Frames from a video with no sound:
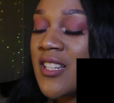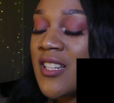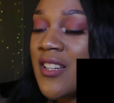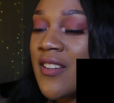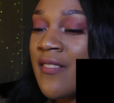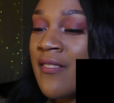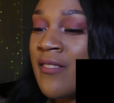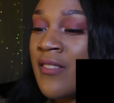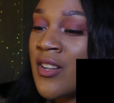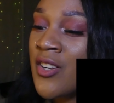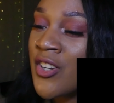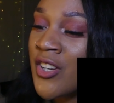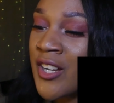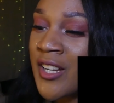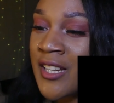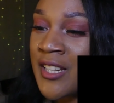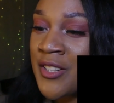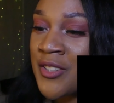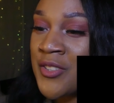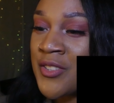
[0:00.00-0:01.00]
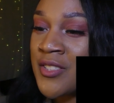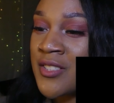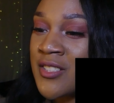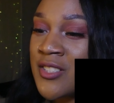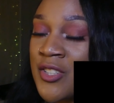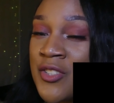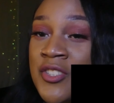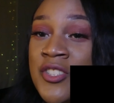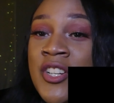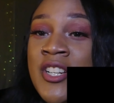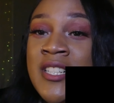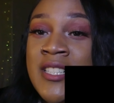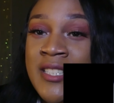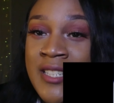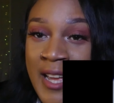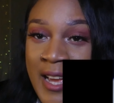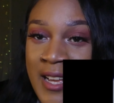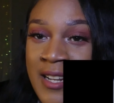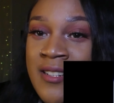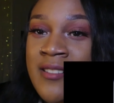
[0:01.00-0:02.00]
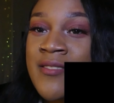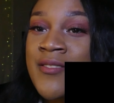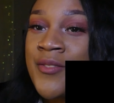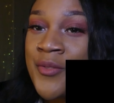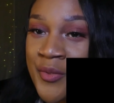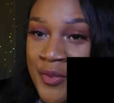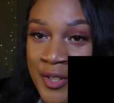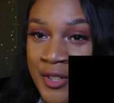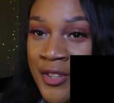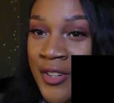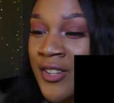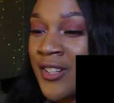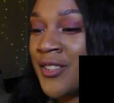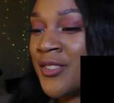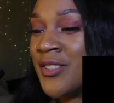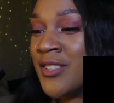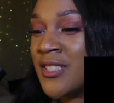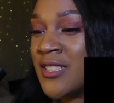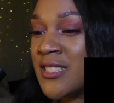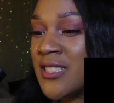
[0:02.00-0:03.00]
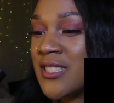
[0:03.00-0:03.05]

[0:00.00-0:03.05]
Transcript: vinegar eels. Those are dead vinegar eels.